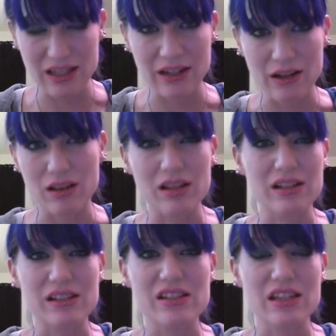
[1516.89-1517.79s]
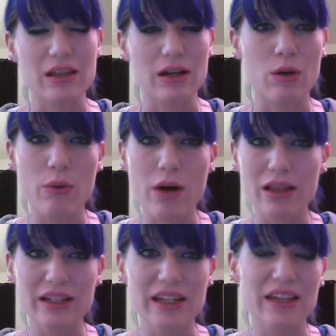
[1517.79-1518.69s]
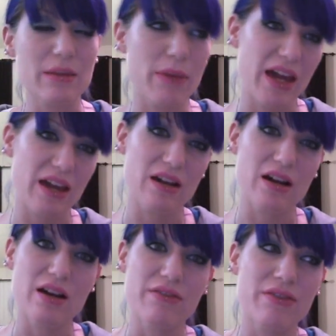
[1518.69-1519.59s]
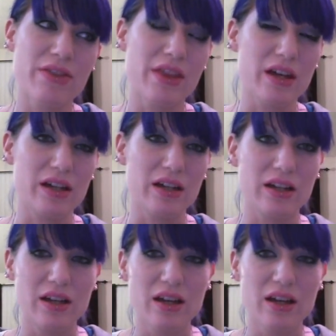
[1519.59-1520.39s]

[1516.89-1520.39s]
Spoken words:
in all honesty, the quality, the payoff, the